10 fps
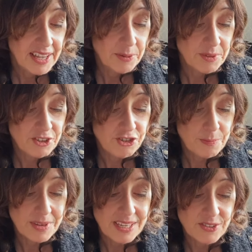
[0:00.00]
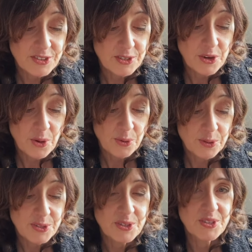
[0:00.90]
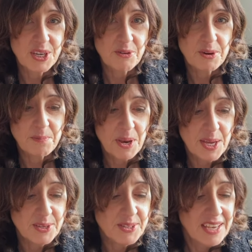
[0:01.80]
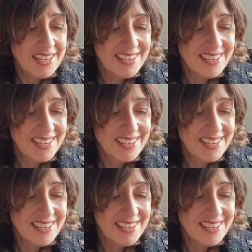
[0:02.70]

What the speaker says: which means Noel's Secret Place.